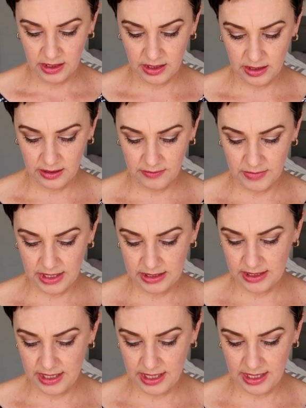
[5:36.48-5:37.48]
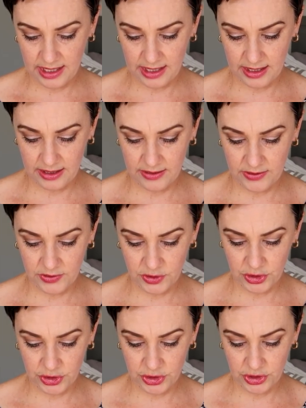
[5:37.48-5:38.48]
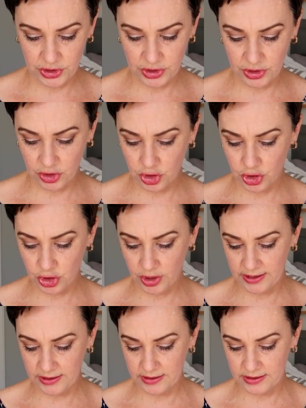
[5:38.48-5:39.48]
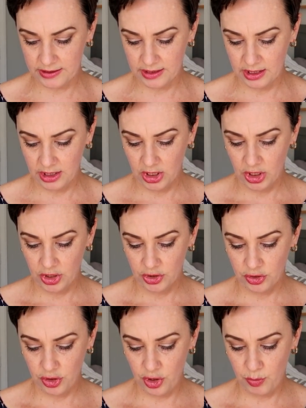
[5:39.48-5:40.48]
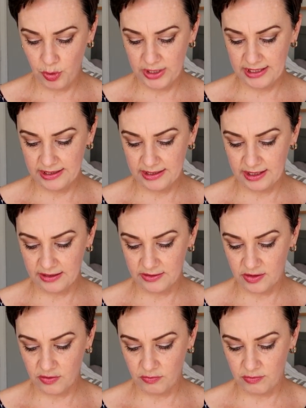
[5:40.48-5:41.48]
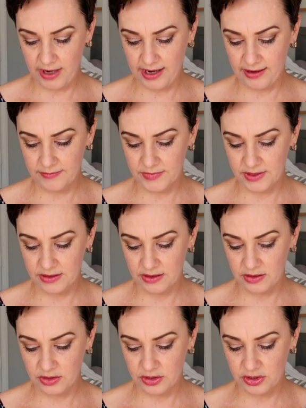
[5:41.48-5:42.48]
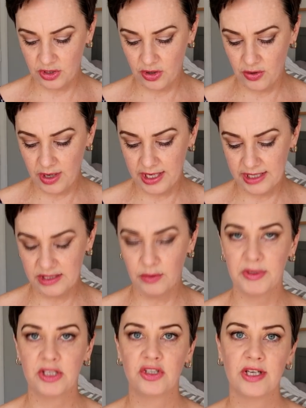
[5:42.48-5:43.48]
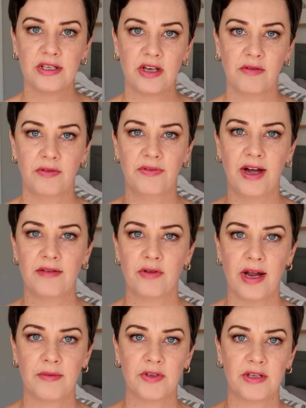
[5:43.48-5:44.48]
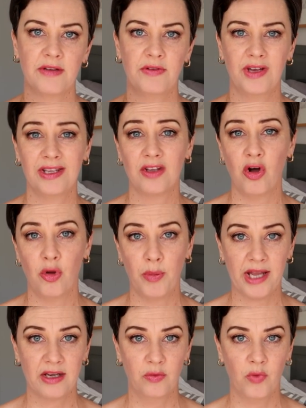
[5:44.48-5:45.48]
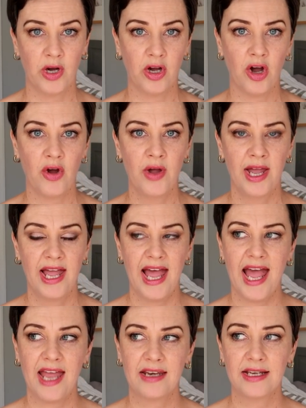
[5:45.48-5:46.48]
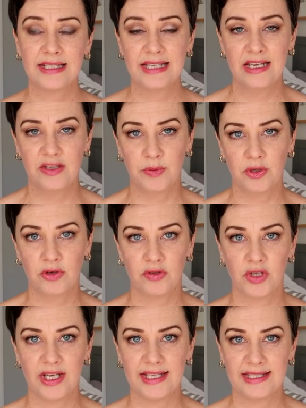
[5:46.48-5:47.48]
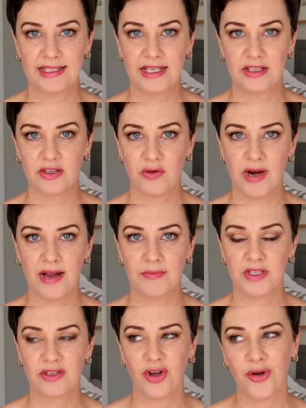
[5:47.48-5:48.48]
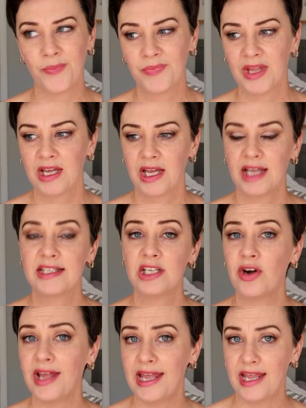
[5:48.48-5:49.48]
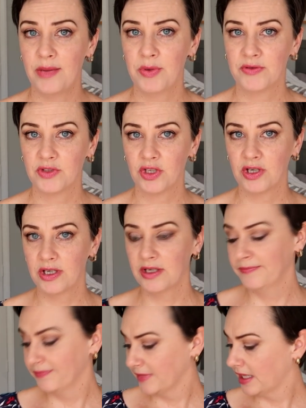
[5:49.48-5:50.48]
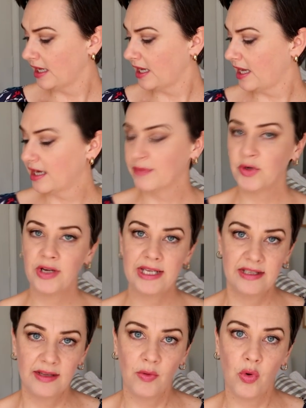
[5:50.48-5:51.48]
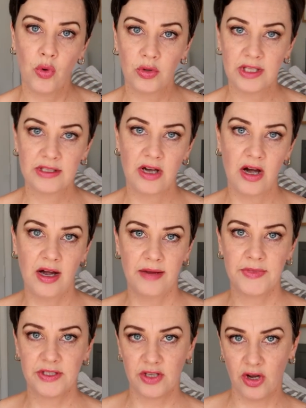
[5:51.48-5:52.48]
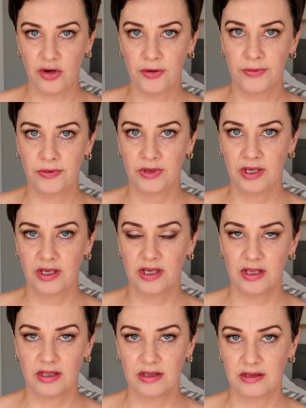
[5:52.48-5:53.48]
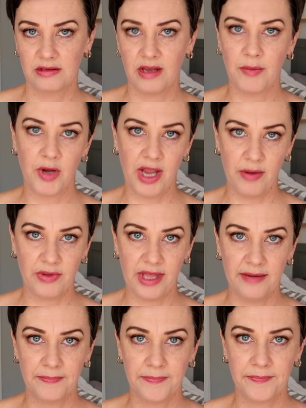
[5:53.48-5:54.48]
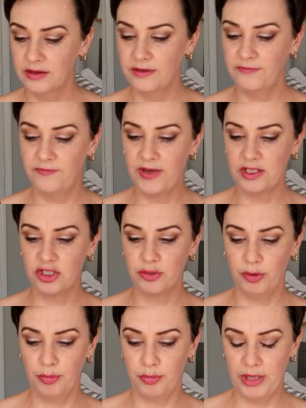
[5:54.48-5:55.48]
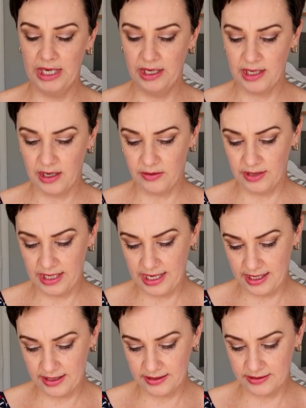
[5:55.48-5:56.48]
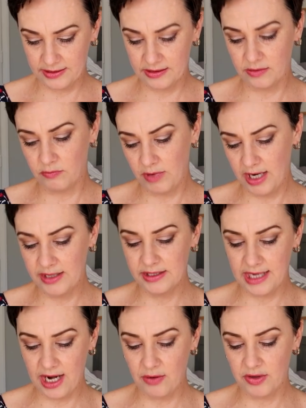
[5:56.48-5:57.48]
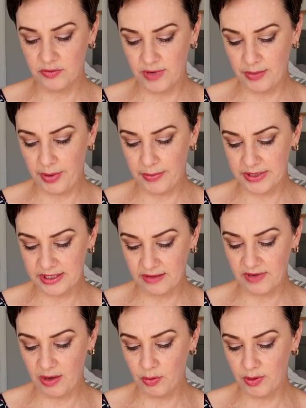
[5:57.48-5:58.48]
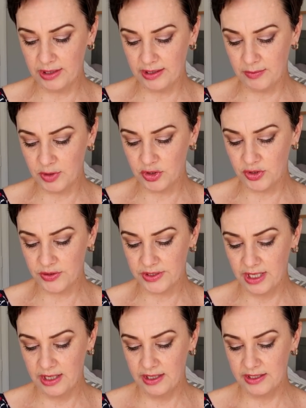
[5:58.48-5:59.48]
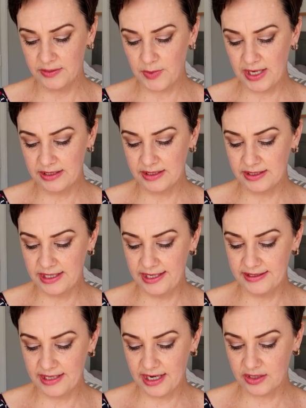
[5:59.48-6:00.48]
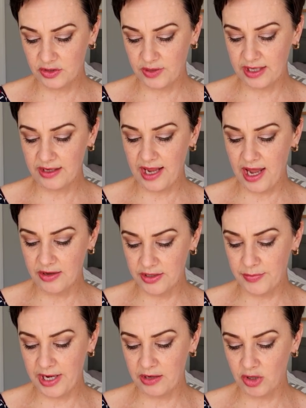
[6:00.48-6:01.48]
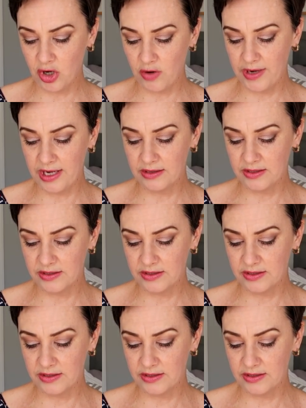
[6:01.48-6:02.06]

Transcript: Um, it has sugars 2.6 grams. So I guess it will be just over 5 grams if you eat the whole packet in one go. And a teaspoon of sugar is 6 grams. So it's not a heap of sugar. And I'm not eating them all the time. So I'm okay with that. The vegetable pilau has the rice, carrot, red pepper, sunflower oil, lemon juice, spices, yeast extract, onion powder, coriander,